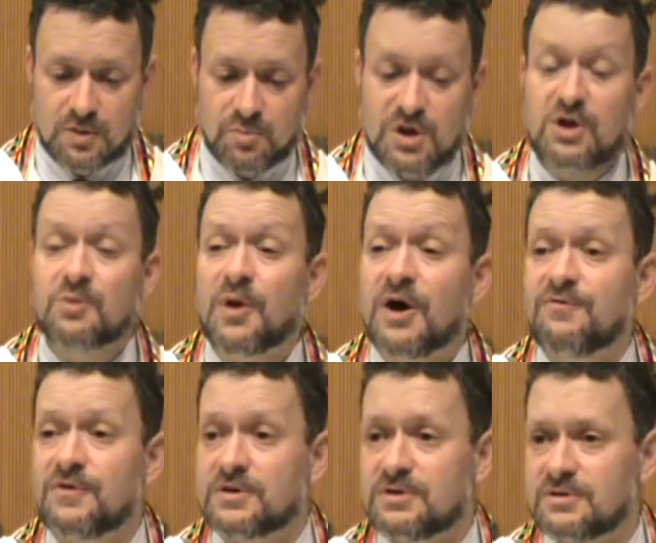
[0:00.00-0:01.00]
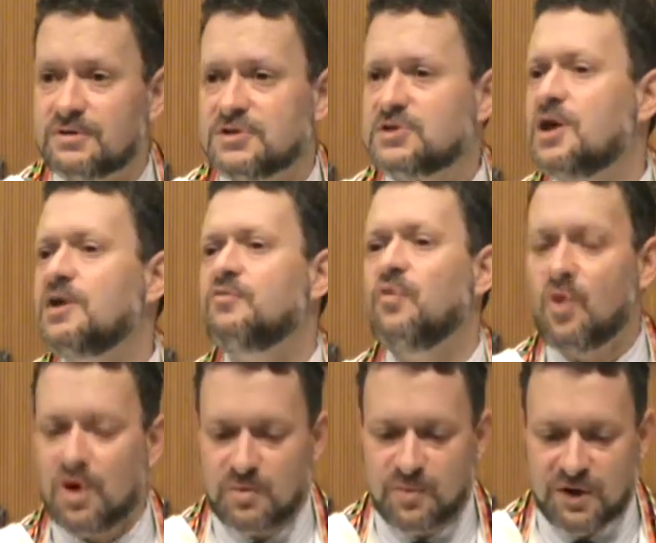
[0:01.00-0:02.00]
Peter Buffett, the son of
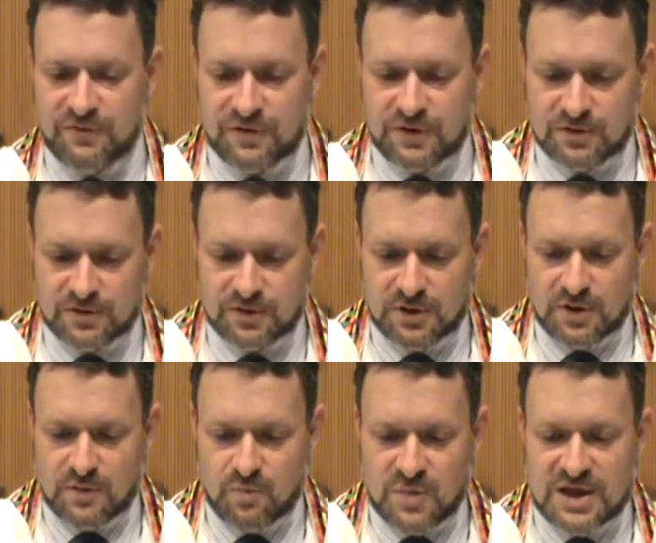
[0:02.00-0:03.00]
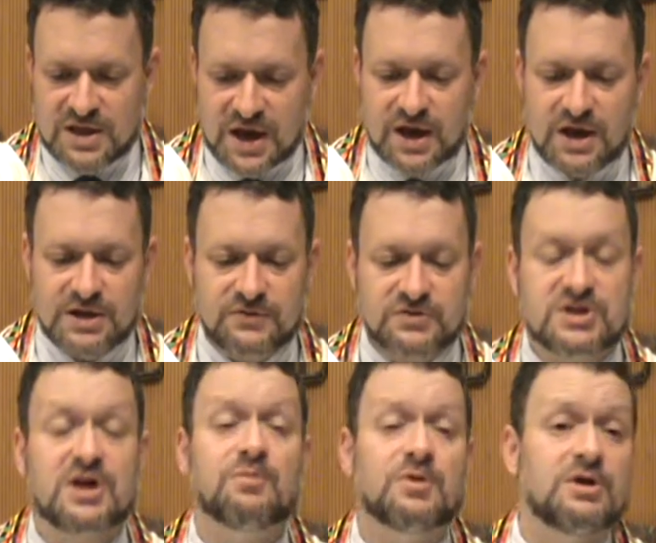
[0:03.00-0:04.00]
Warren Buffett, made that kind of
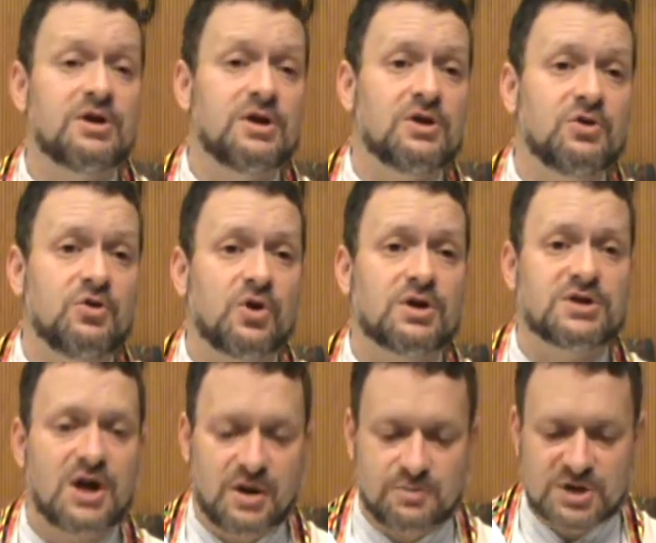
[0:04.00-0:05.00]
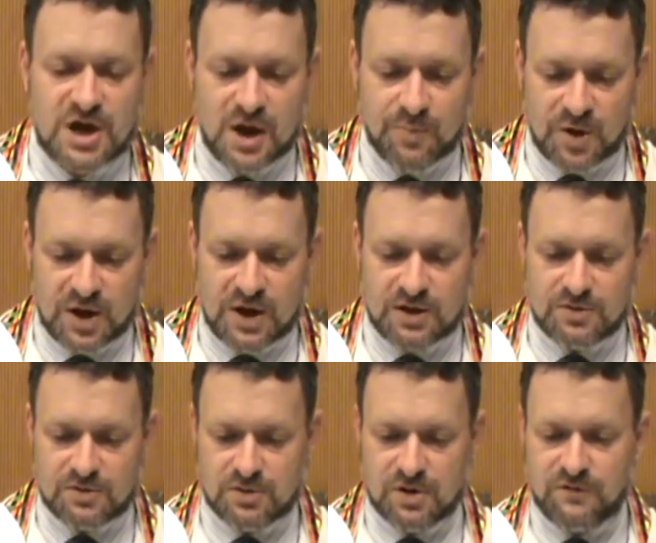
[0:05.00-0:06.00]
statement in a New York Times op-ed
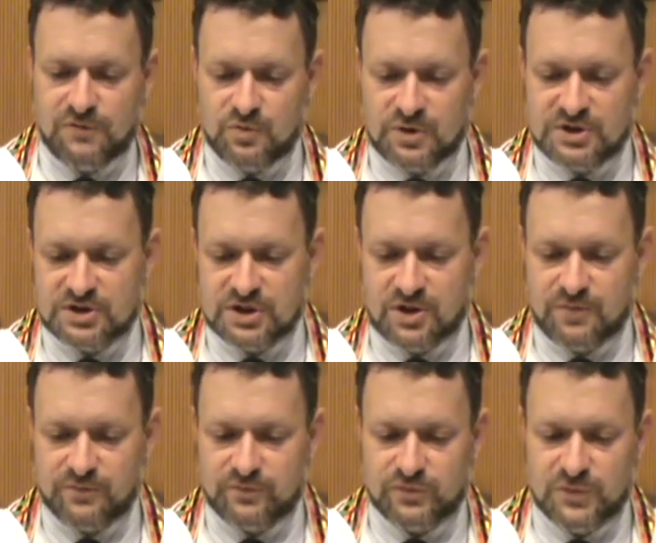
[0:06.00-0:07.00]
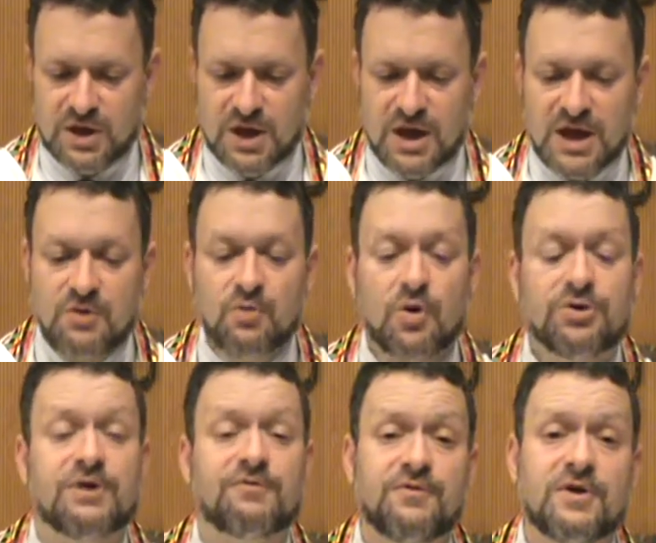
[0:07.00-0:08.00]
a few weeks ago. He wrote
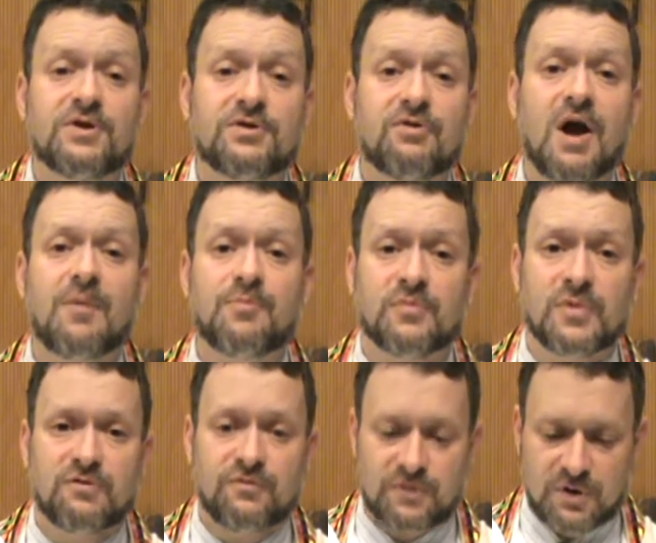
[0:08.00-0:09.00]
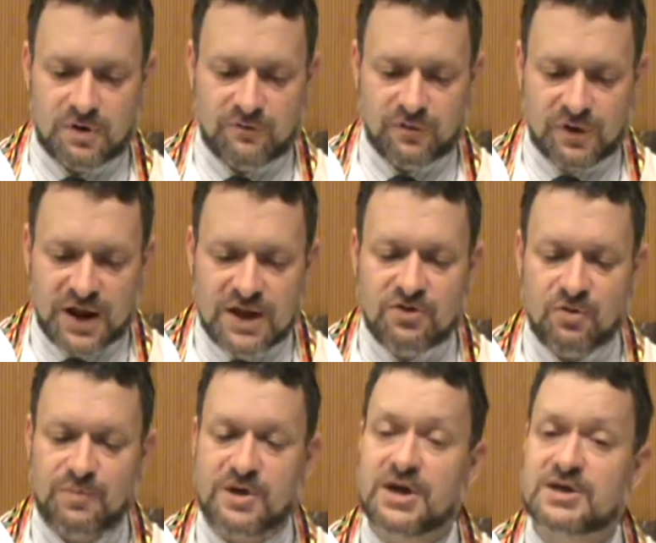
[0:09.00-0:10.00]
that
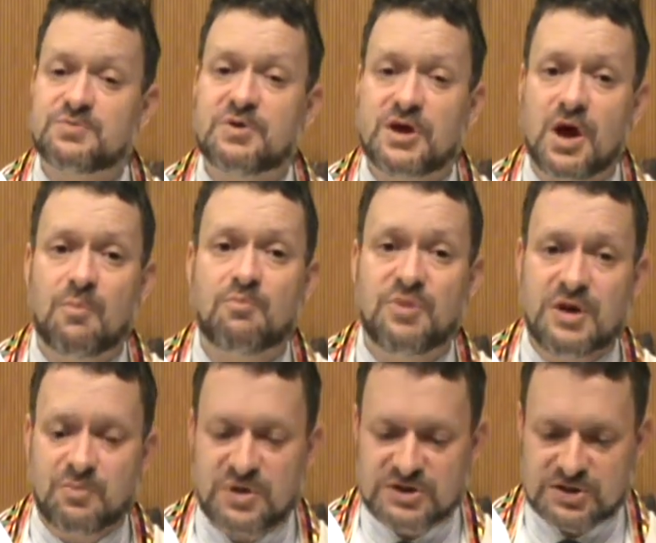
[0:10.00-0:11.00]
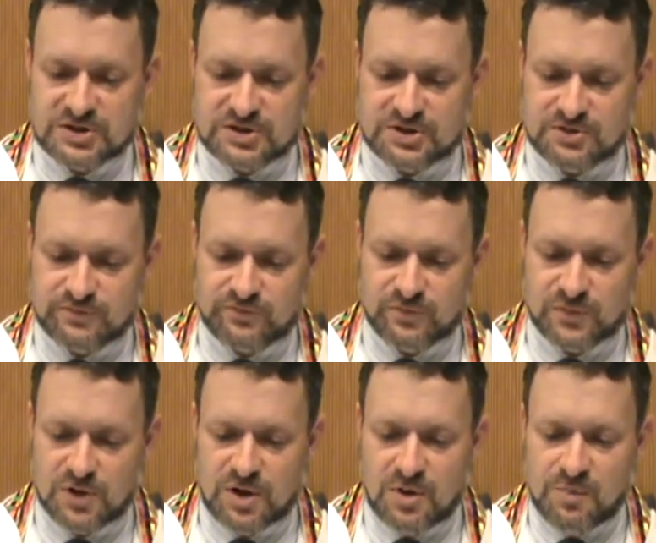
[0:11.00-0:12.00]
philanthropy has become big business.
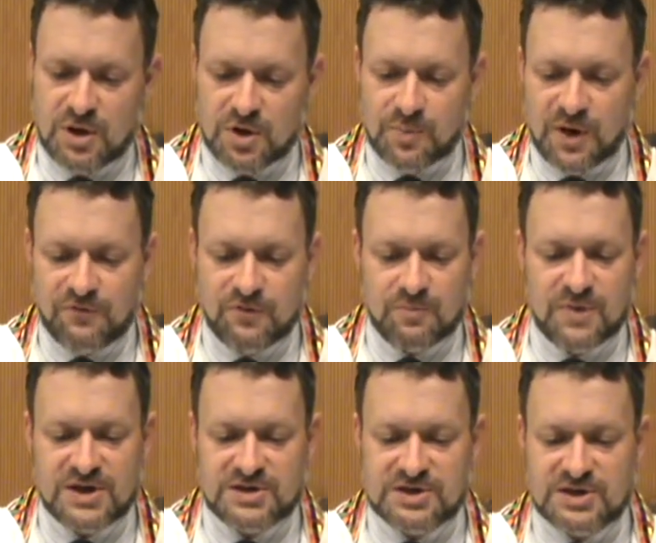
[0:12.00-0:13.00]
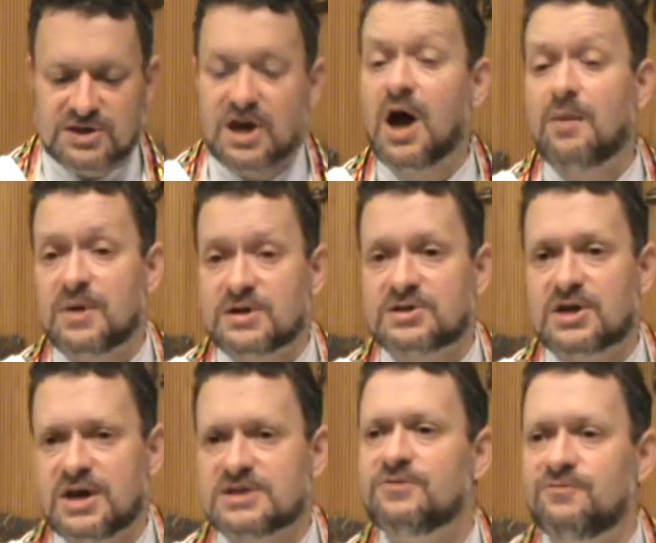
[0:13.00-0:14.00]
Peter Buffett makes these comments
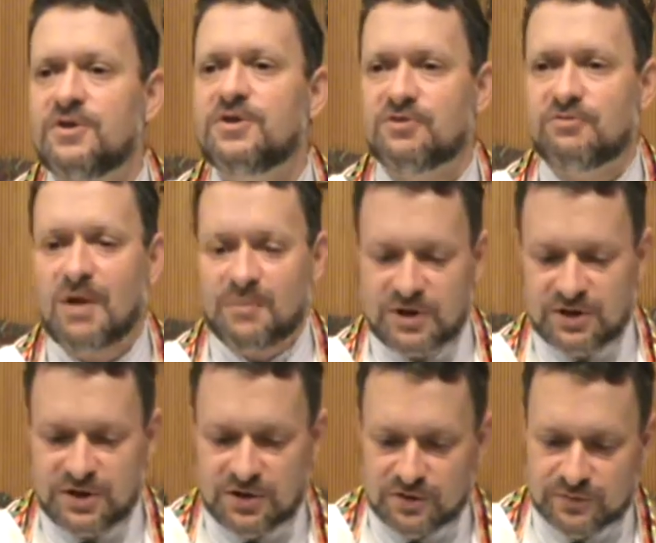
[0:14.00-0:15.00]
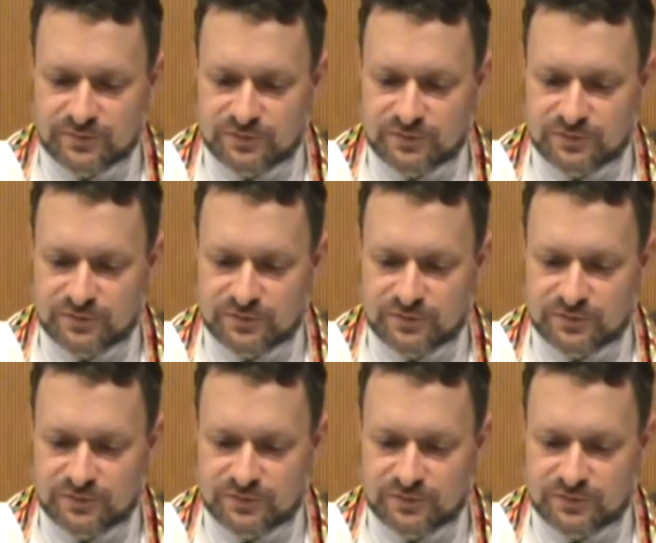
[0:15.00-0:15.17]
as a philanthropic leader.